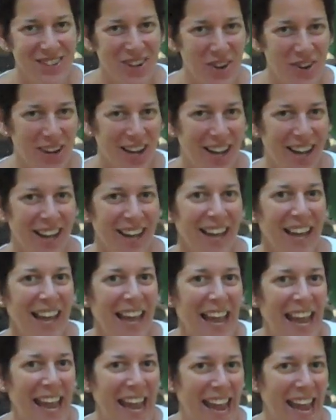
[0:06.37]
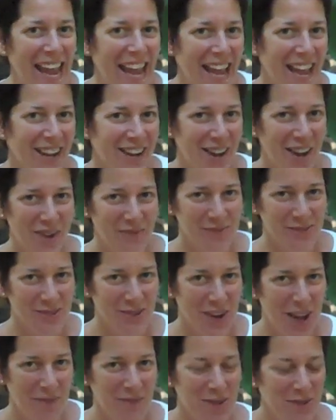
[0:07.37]
Yoga, and I'm so
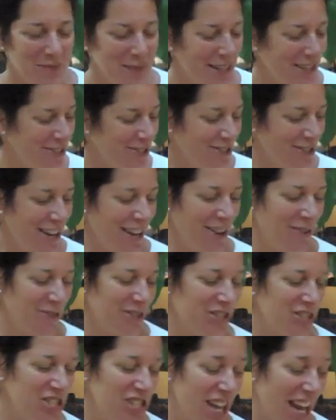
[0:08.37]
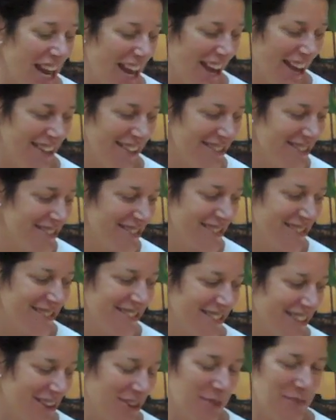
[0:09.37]
happy to be here today with Chance.
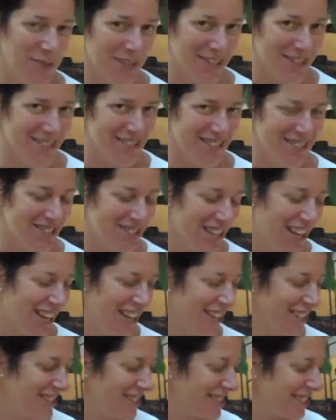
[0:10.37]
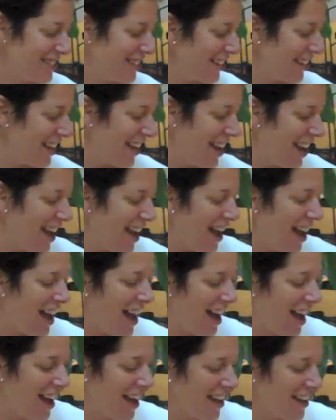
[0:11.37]
I hope you can see Chance.
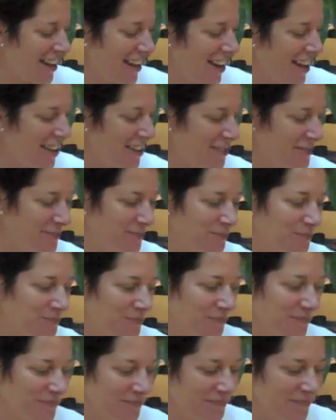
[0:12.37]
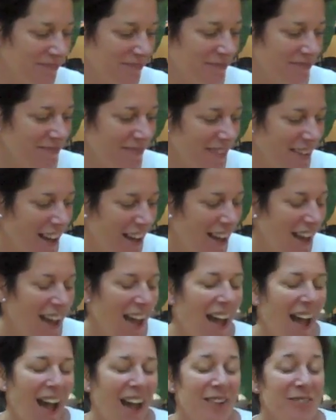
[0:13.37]
I
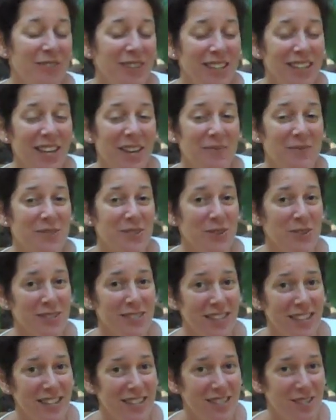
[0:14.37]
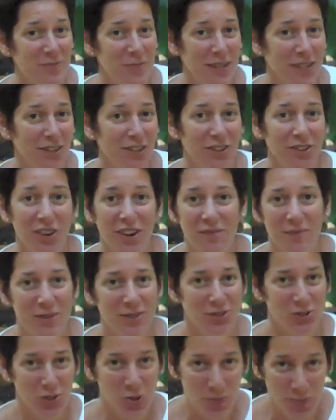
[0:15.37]
really am so excited to be here. You know, I've been
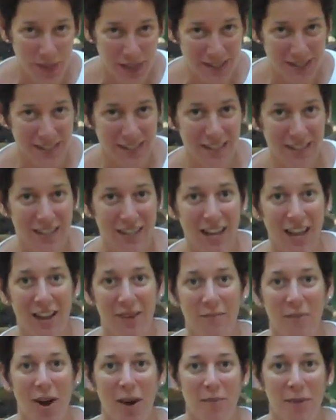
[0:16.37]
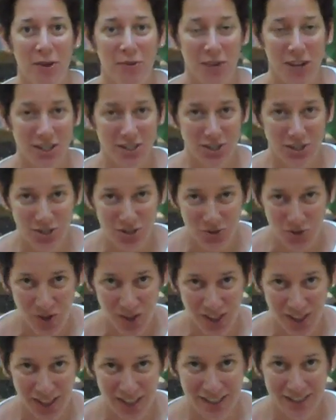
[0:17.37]
so busy. I'm on my way to New
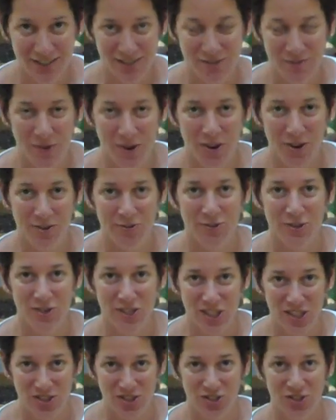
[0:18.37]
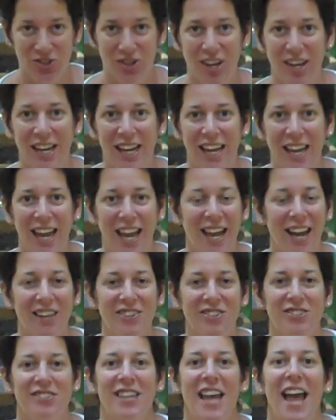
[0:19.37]
Orleans tomorrow for teacher training, and I
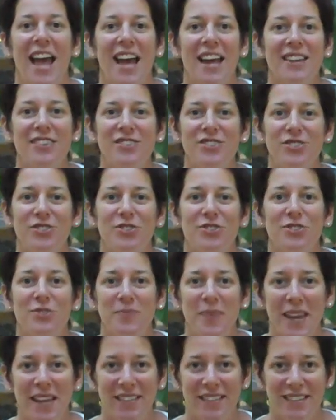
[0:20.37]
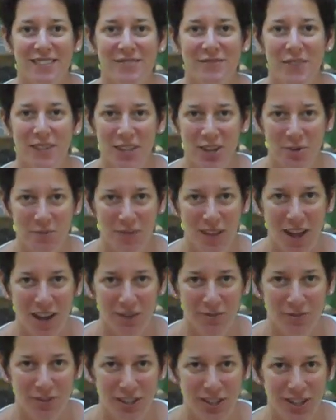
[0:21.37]
just had to make this video vlog
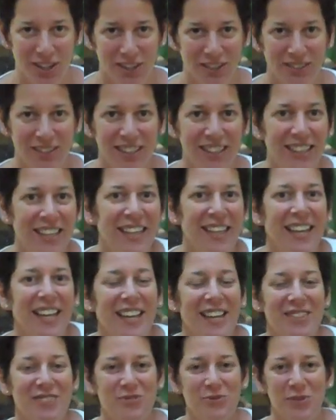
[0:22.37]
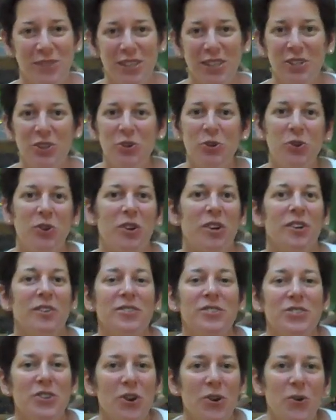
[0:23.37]
for you. It's really cool.
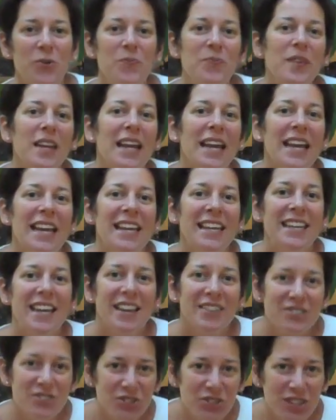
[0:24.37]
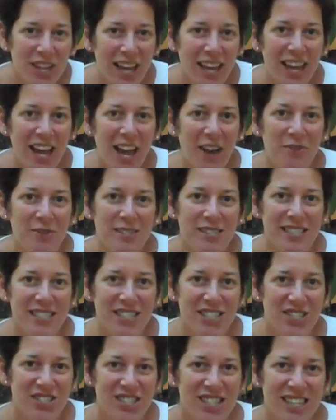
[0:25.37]
So yesterday I was
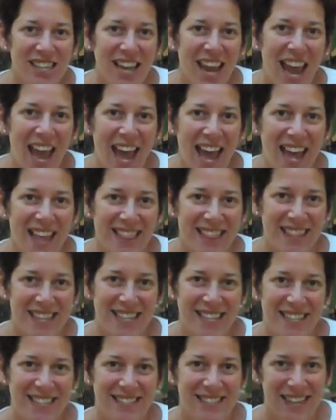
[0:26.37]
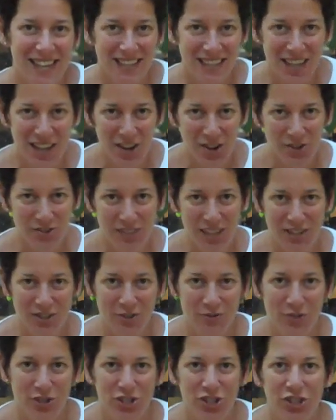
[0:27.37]
teaching at the San Diego Center
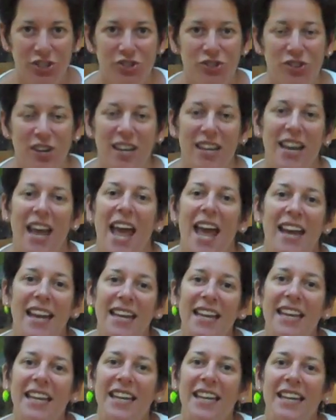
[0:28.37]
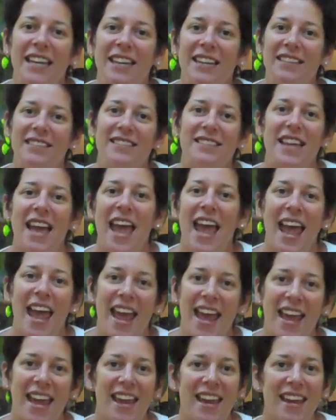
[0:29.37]
for Children, and it is
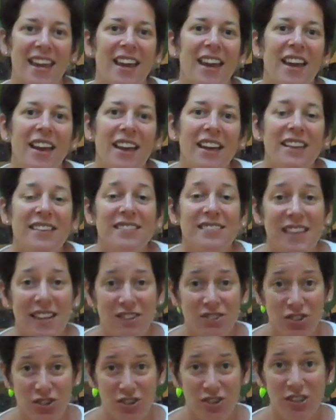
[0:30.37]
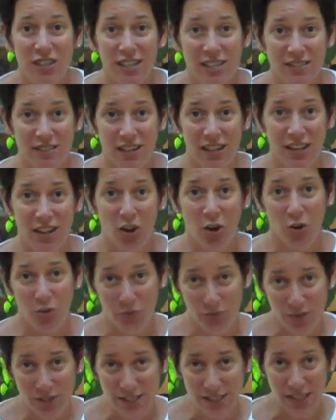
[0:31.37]
a center. It's a home
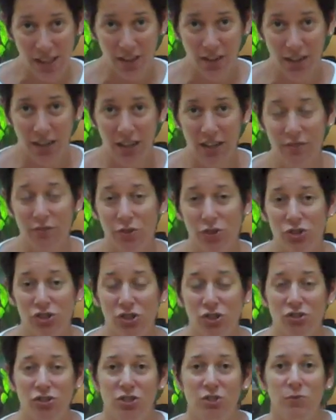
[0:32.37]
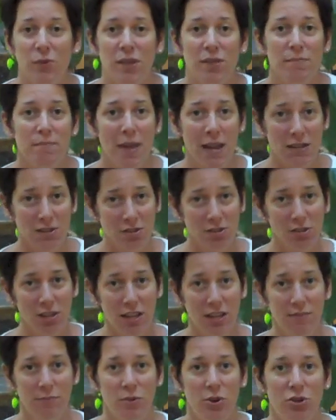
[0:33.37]
facility for children with mental
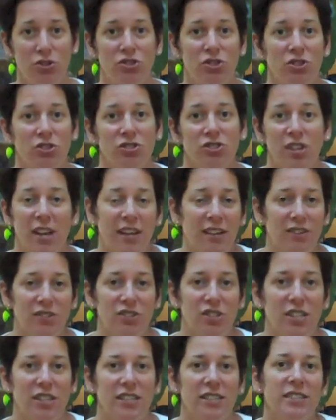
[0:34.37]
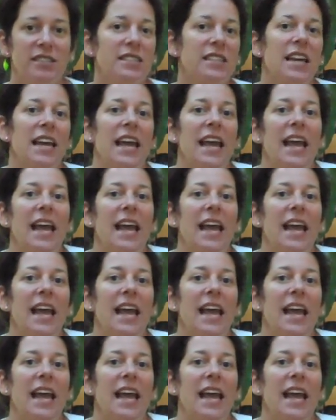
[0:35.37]
and emotional challenges.